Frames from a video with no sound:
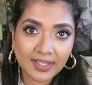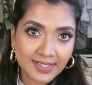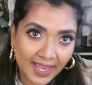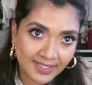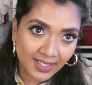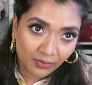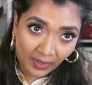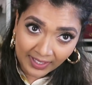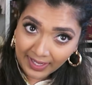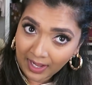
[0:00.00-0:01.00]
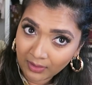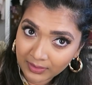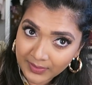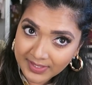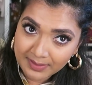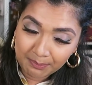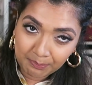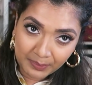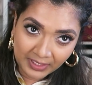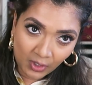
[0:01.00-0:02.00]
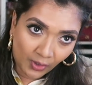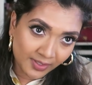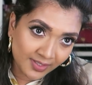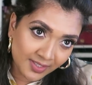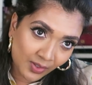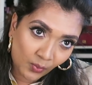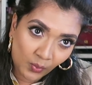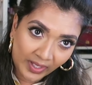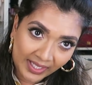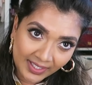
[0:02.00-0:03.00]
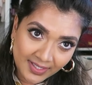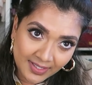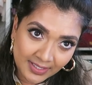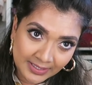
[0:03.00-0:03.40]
This hairstyle right now looks beyond weird.